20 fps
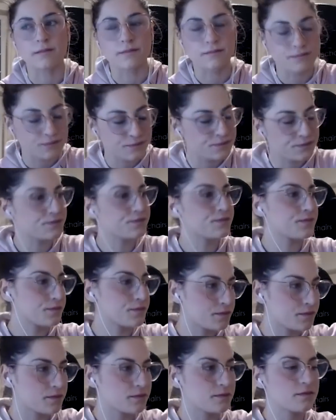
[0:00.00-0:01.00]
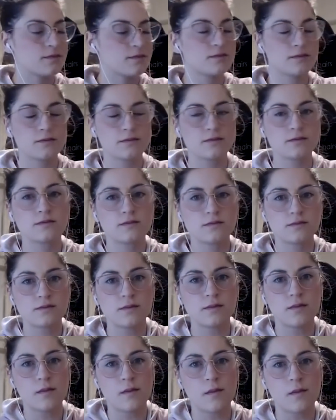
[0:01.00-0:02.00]

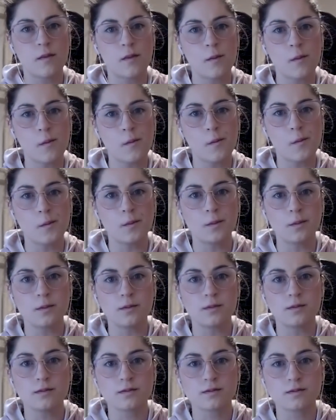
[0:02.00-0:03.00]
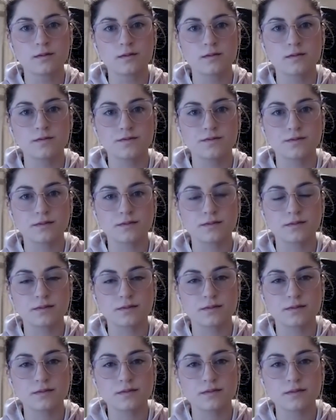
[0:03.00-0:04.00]

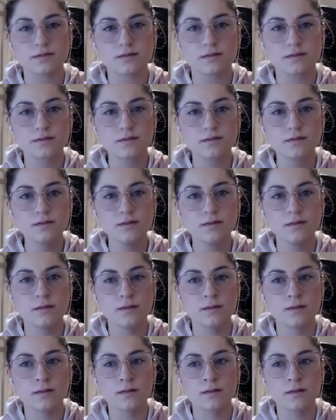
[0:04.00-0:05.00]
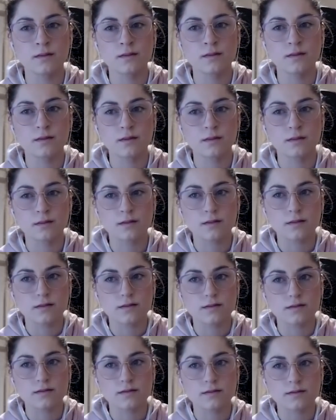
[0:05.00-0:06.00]

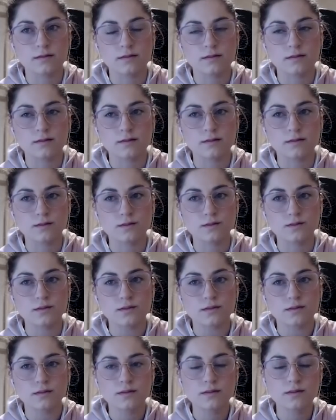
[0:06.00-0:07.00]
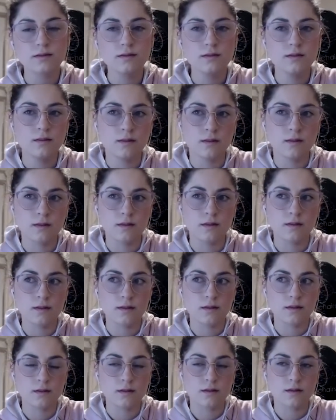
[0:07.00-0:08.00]
This person isn't speaking.